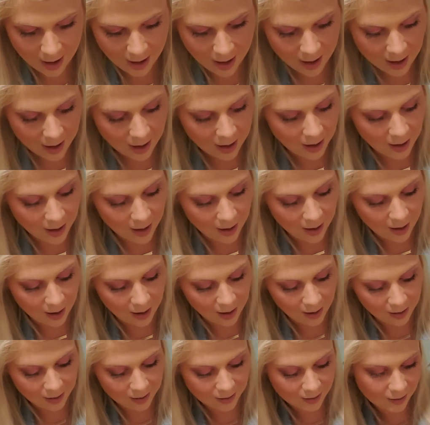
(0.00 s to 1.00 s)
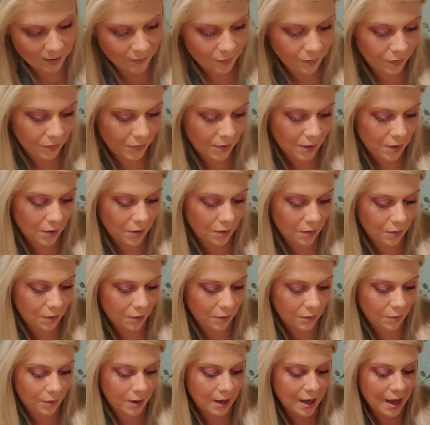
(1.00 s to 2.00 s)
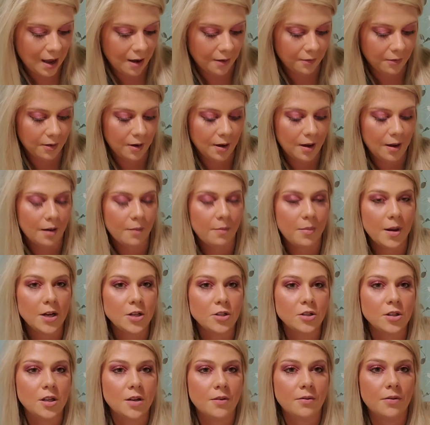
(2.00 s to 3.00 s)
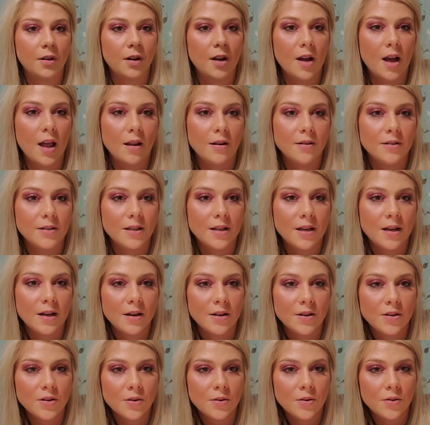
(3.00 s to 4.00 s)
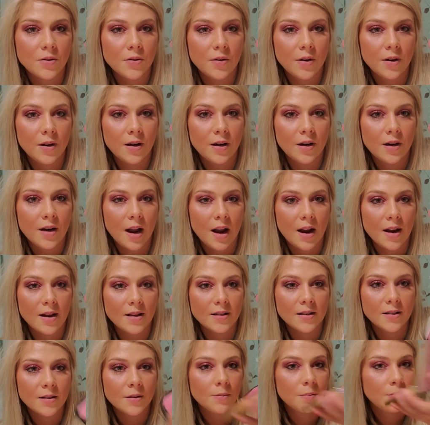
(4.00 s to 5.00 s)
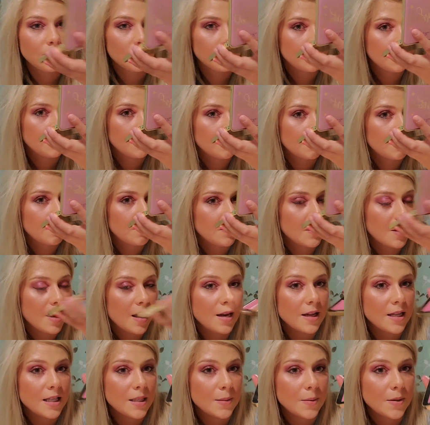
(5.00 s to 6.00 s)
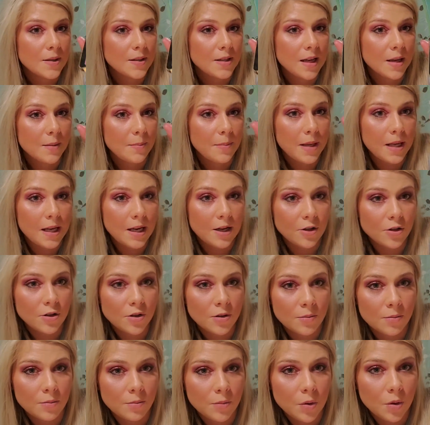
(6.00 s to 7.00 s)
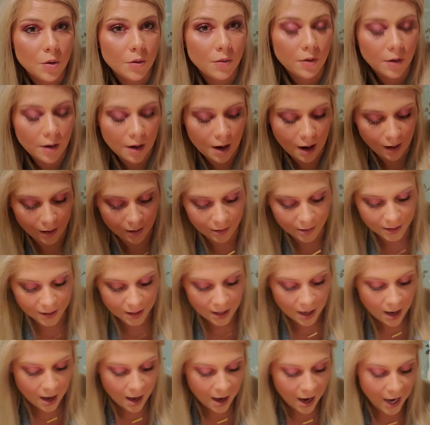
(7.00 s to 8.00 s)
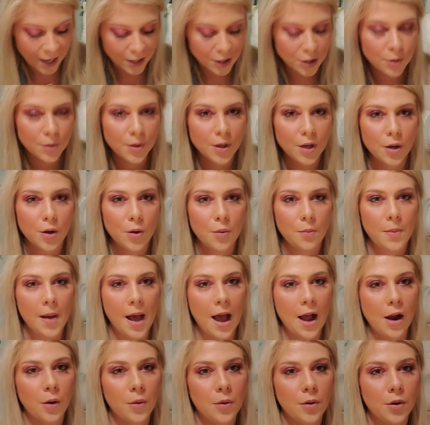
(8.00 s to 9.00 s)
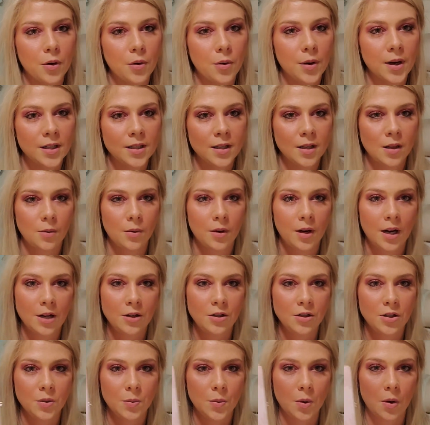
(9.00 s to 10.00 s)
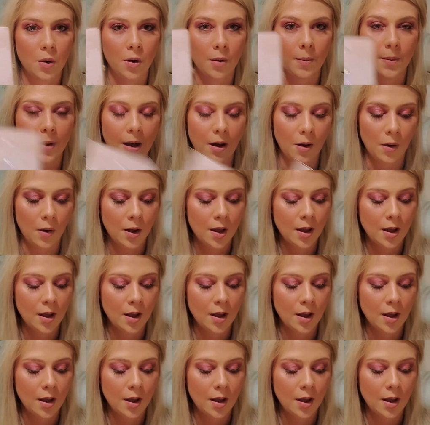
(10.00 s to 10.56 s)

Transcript: And we have a bunch of different colors in here, so it's very nice. And it smells like peach. Beautiful colors. I do want to go back real quick to the one I just spoke about.